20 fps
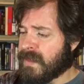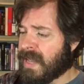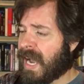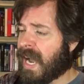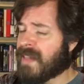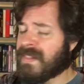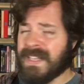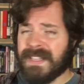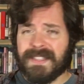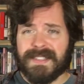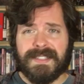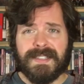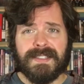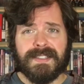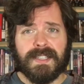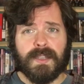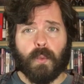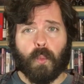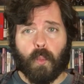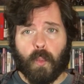I think this
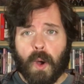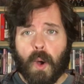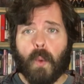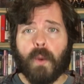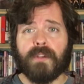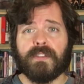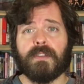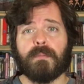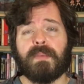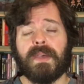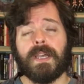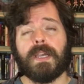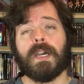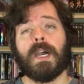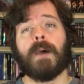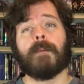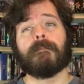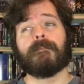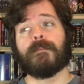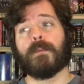is well worth the
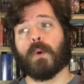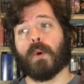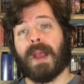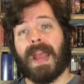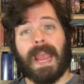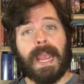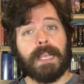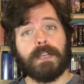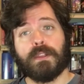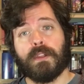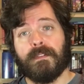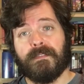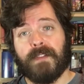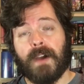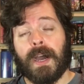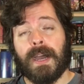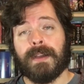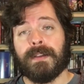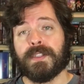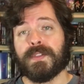pickup for
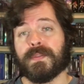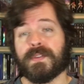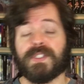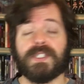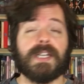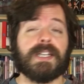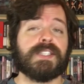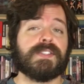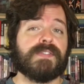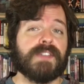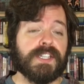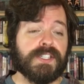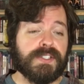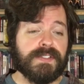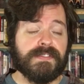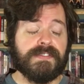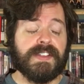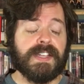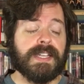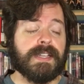Anglophiles, for science
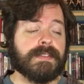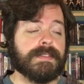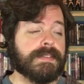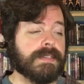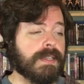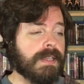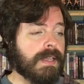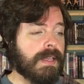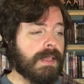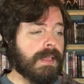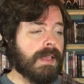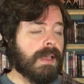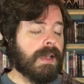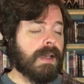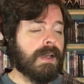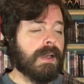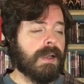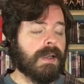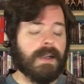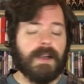fiction fans.
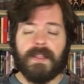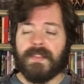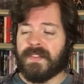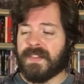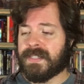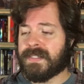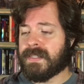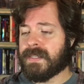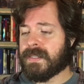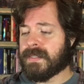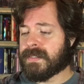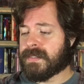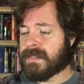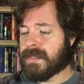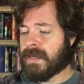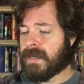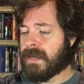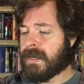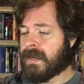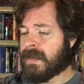Uh, this is
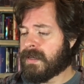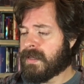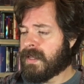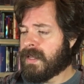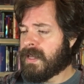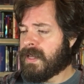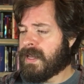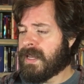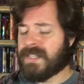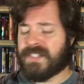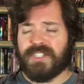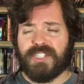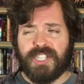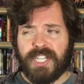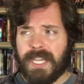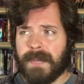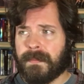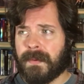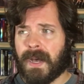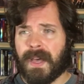uh, it's
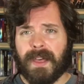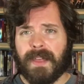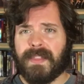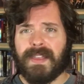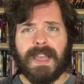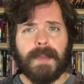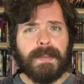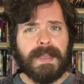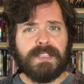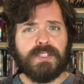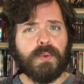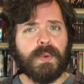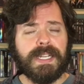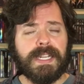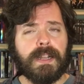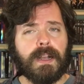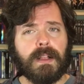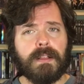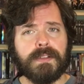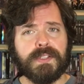cheap. I, I think I paid
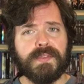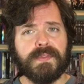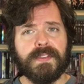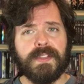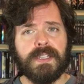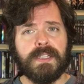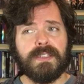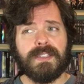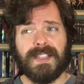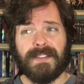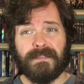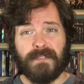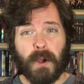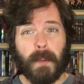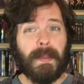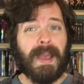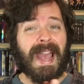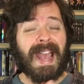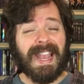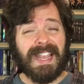$20 for this, and for
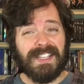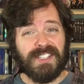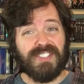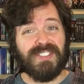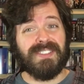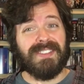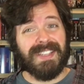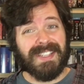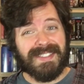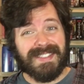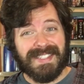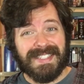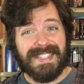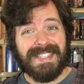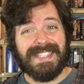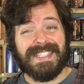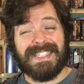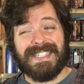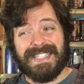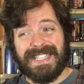a package this
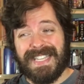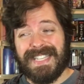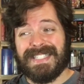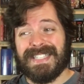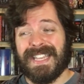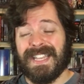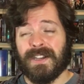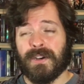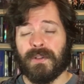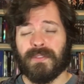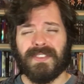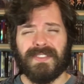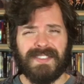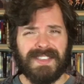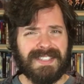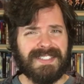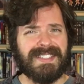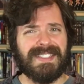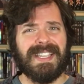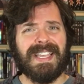detailed,
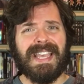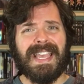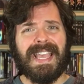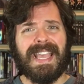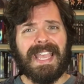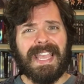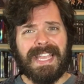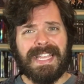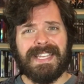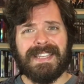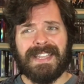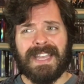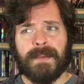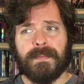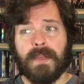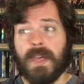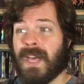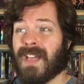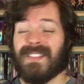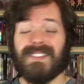this
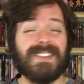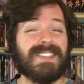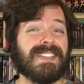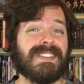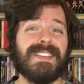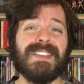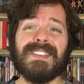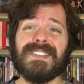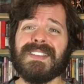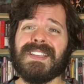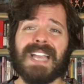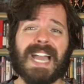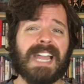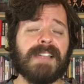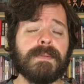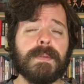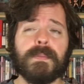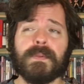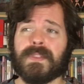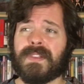in-depth. Listen, this thing, I
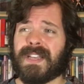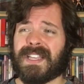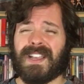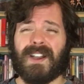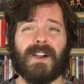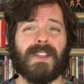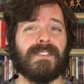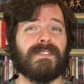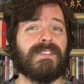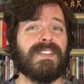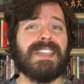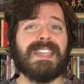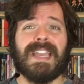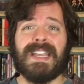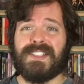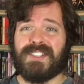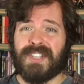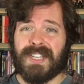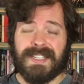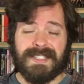remember like on
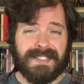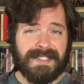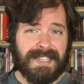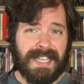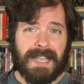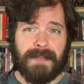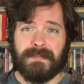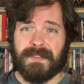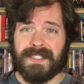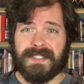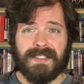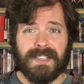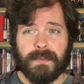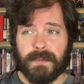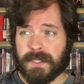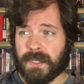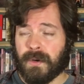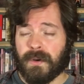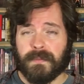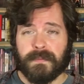VHS tape, this thing
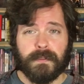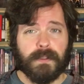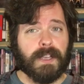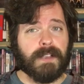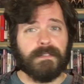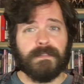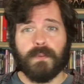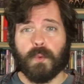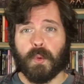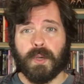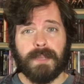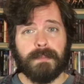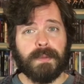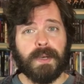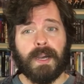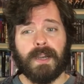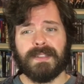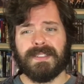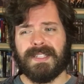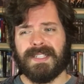was going for like 40
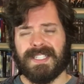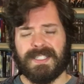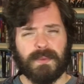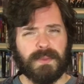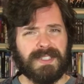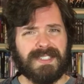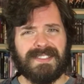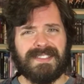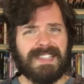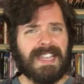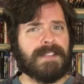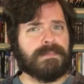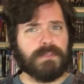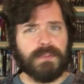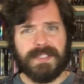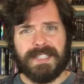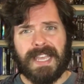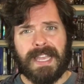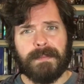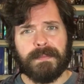bucks because it was
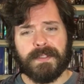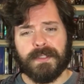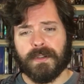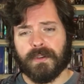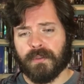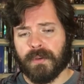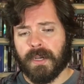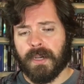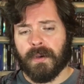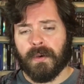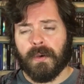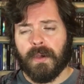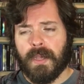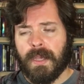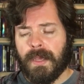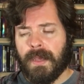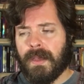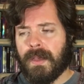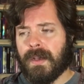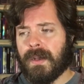several tapes in a row.
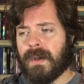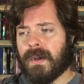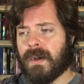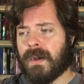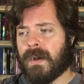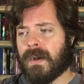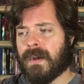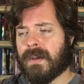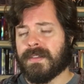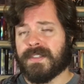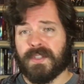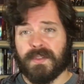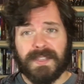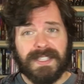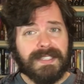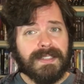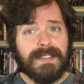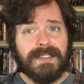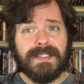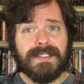Uh, so
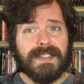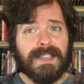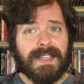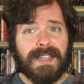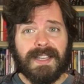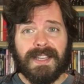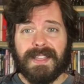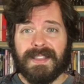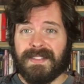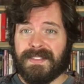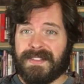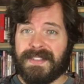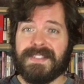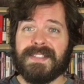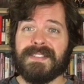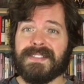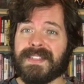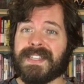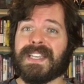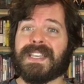this is, this
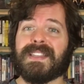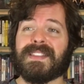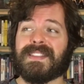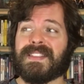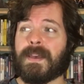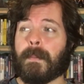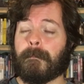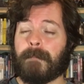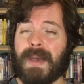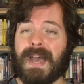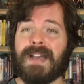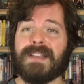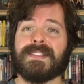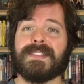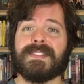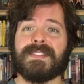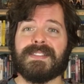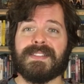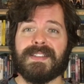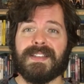is like the
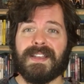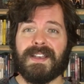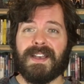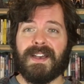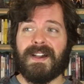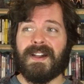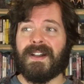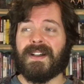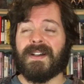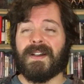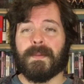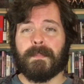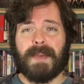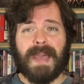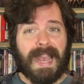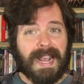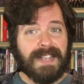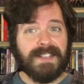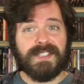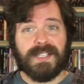best uh,
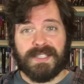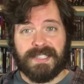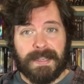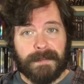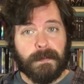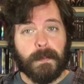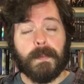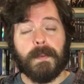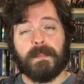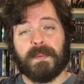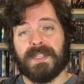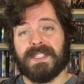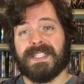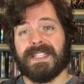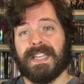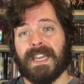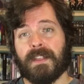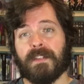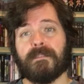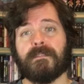package that's ever been put
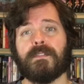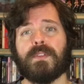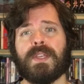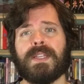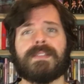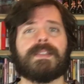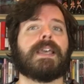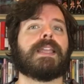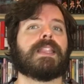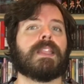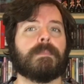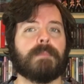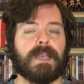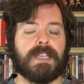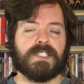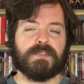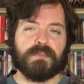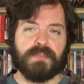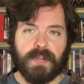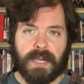together for this at the
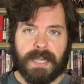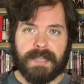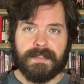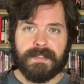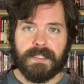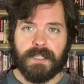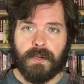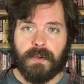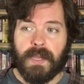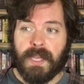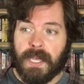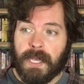best price. So